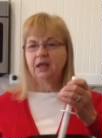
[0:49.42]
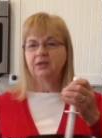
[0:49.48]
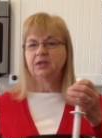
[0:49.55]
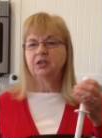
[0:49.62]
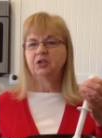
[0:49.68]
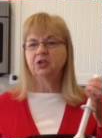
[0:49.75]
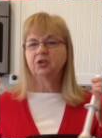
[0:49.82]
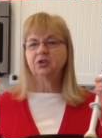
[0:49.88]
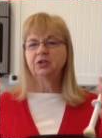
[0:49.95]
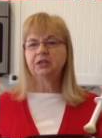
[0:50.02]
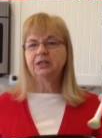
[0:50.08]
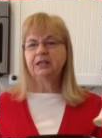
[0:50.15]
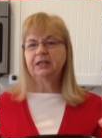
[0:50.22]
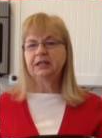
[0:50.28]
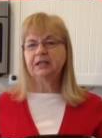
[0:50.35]
And then you're going
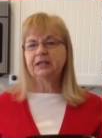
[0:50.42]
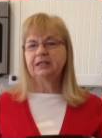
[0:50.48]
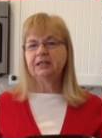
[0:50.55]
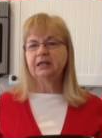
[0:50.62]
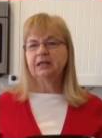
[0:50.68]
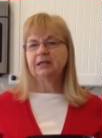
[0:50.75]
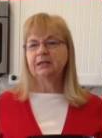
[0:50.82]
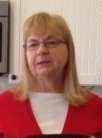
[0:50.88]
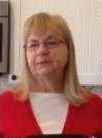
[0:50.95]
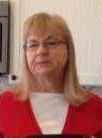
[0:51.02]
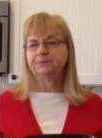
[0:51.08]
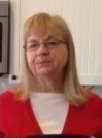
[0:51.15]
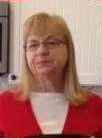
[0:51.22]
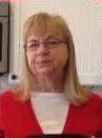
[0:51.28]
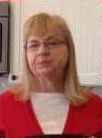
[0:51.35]
to need um,
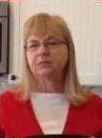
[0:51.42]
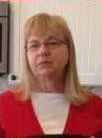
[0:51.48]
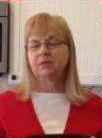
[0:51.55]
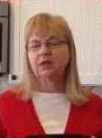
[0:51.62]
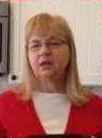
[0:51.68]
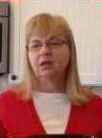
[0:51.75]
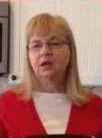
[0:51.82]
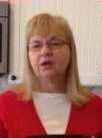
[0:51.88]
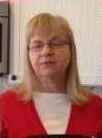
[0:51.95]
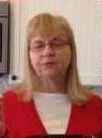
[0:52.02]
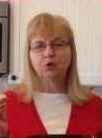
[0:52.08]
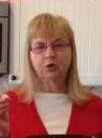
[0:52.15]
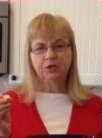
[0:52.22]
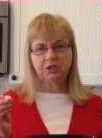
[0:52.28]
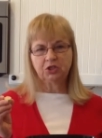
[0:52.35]
a
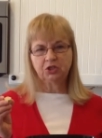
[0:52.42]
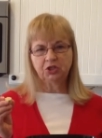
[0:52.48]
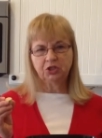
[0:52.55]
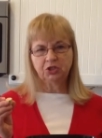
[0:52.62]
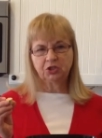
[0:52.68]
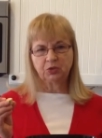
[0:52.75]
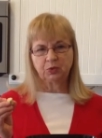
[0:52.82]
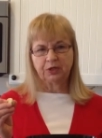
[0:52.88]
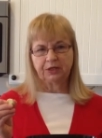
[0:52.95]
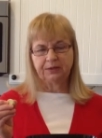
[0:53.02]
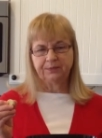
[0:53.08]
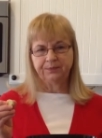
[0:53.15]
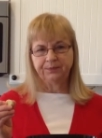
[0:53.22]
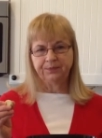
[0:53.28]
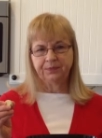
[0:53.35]
fourth of ginger
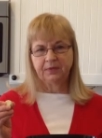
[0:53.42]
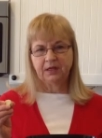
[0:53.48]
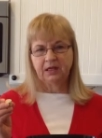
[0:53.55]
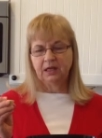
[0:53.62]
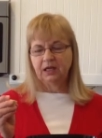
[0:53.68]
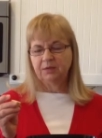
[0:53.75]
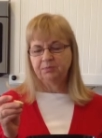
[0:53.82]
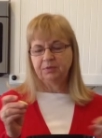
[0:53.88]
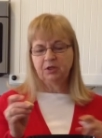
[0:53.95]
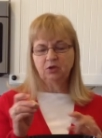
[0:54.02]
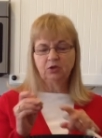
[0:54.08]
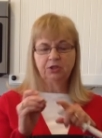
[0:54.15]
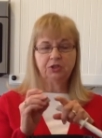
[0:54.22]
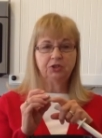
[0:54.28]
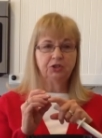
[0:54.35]
root, And
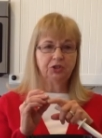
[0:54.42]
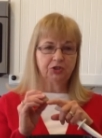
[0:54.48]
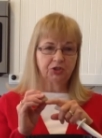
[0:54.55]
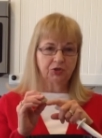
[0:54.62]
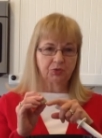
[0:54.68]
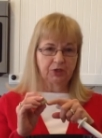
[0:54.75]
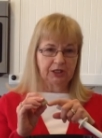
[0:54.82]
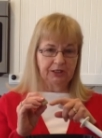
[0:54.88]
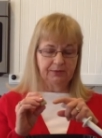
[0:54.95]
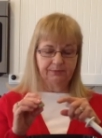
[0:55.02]
peel your ginger root.